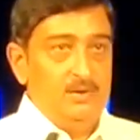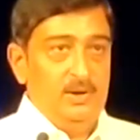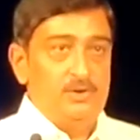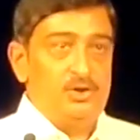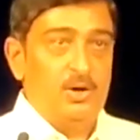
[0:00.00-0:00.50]

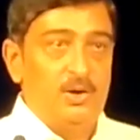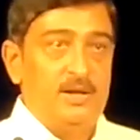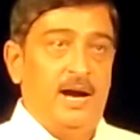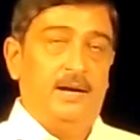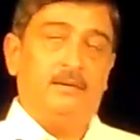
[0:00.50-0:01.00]
to ensure
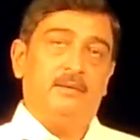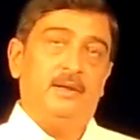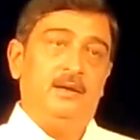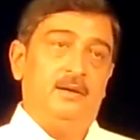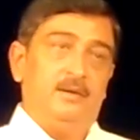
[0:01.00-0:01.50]
that
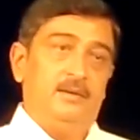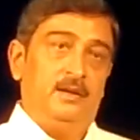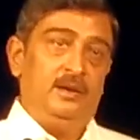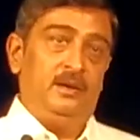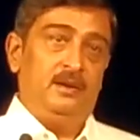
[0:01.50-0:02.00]
the
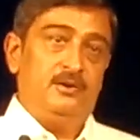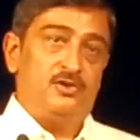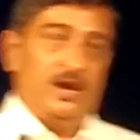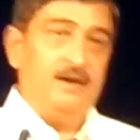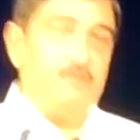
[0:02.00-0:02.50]

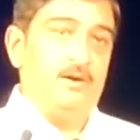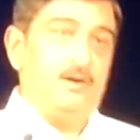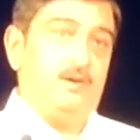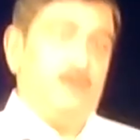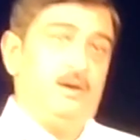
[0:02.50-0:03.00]

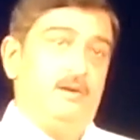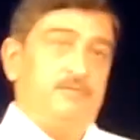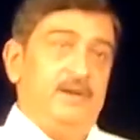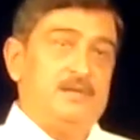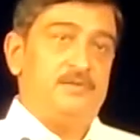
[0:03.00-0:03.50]
driver feels